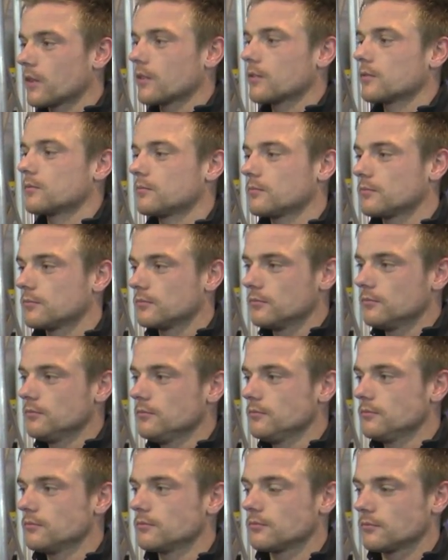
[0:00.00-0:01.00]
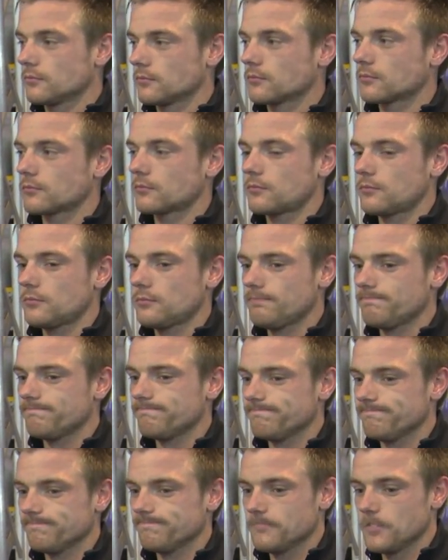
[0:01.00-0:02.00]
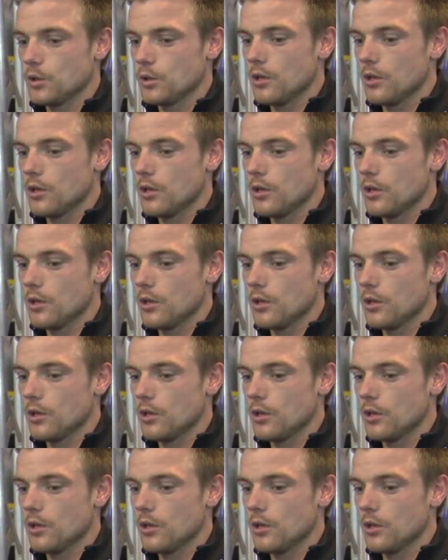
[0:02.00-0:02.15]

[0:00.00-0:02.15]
actually testing on for yourself?